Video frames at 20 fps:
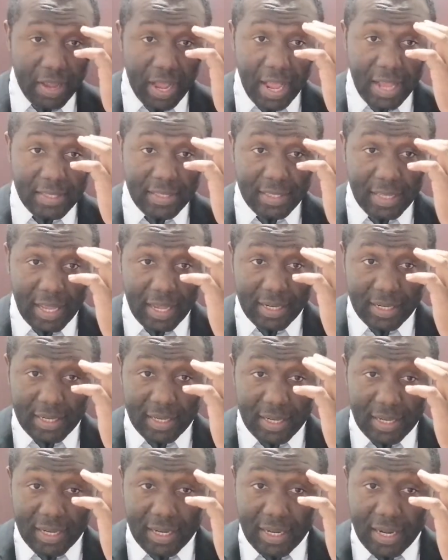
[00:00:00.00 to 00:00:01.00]

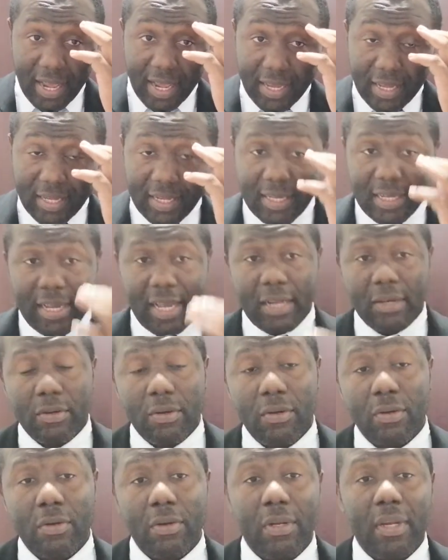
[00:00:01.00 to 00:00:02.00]
hazard can
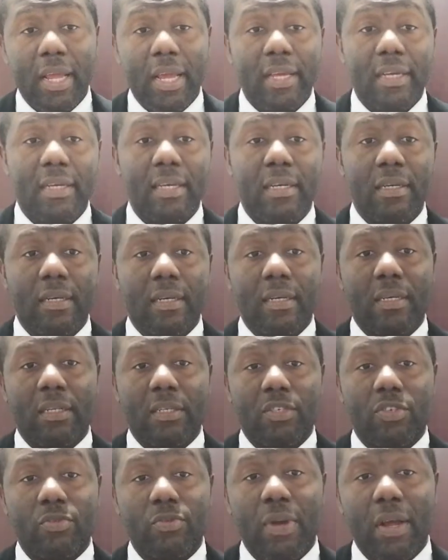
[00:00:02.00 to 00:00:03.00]
occur like
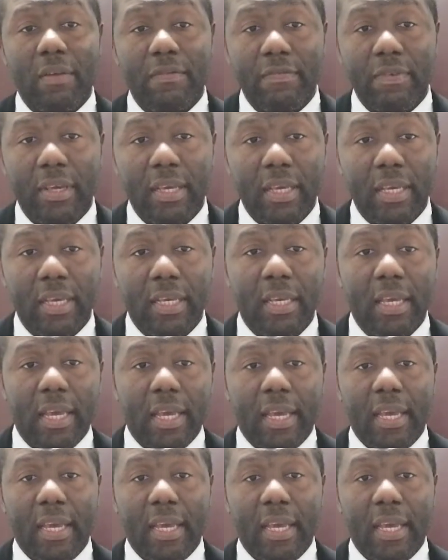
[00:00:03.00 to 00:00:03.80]
traffic,